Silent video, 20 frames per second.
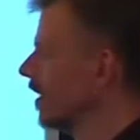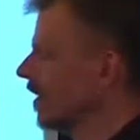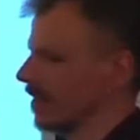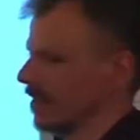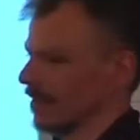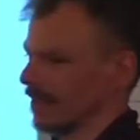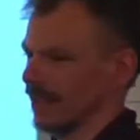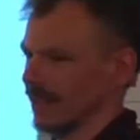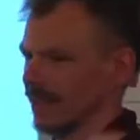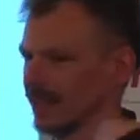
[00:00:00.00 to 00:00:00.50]

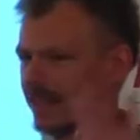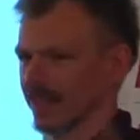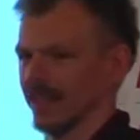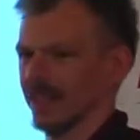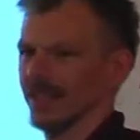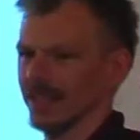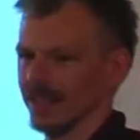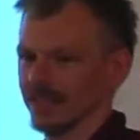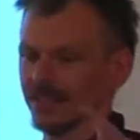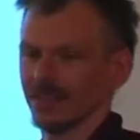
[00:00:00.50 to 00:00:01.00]

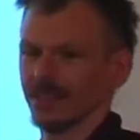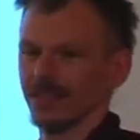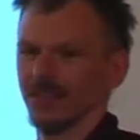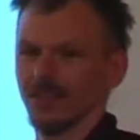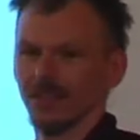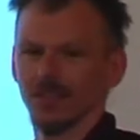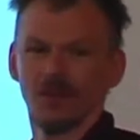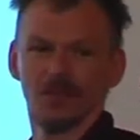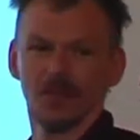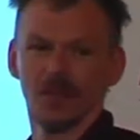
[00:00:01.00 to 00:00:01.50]
it's a
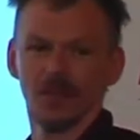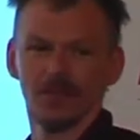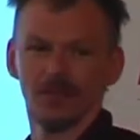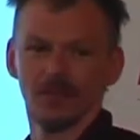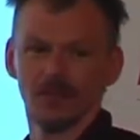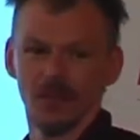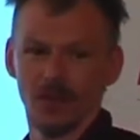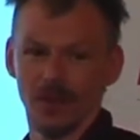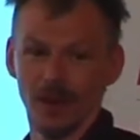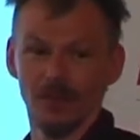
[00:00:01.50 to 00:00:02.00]
normal
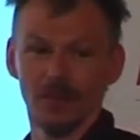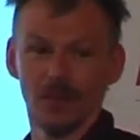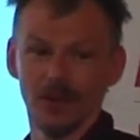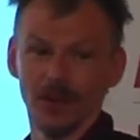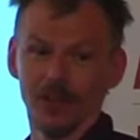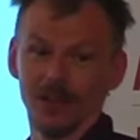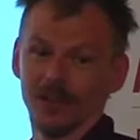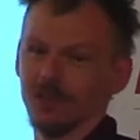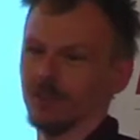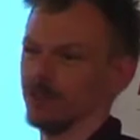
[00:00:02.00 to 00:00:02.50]
forever
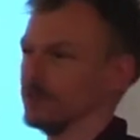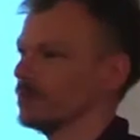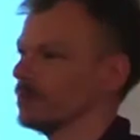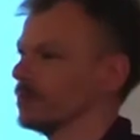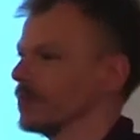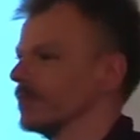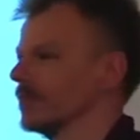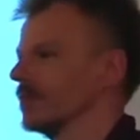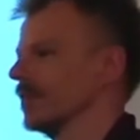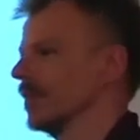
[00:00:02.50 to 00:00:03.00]

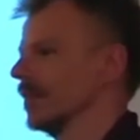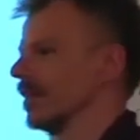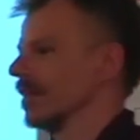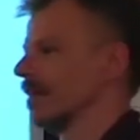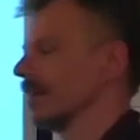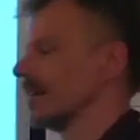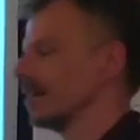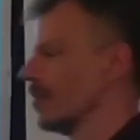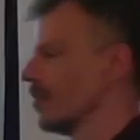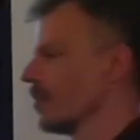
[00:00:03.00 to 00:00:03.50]
loop,
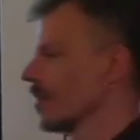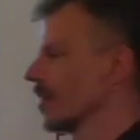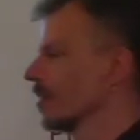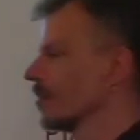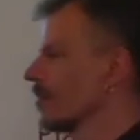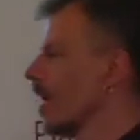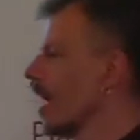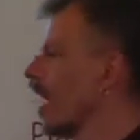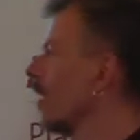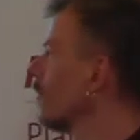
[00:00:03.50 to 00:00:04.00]
going
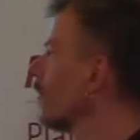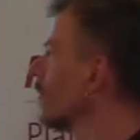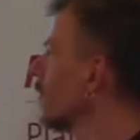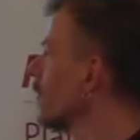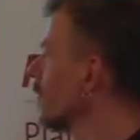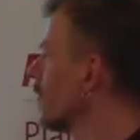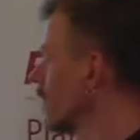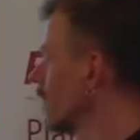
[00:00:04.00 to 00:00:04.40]
around